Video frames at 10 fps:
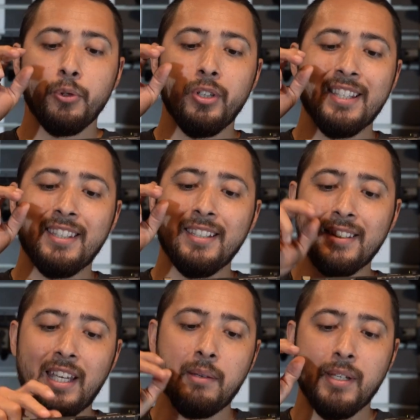You get the
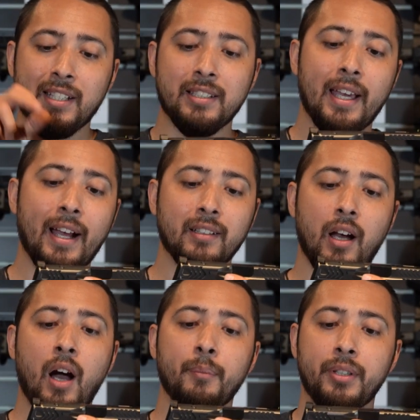same exact
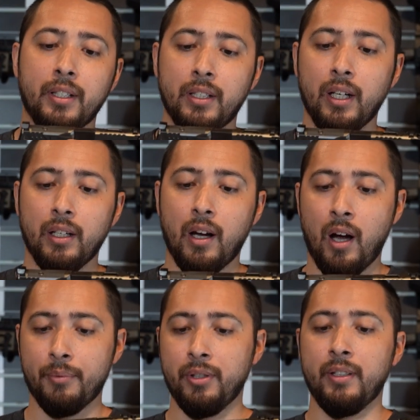optic cut
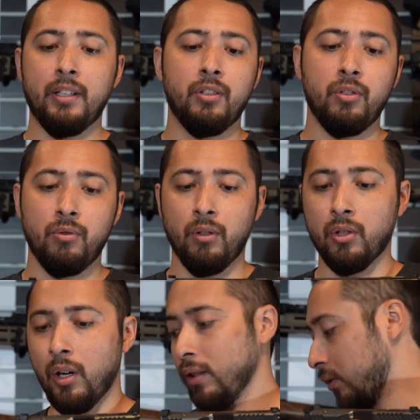option that you do
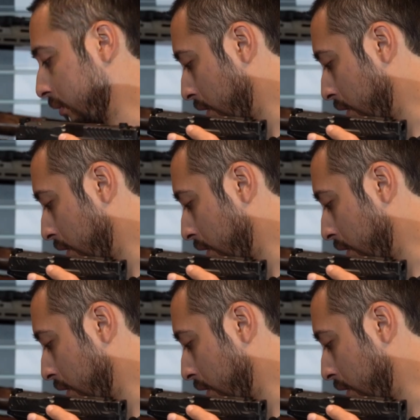across the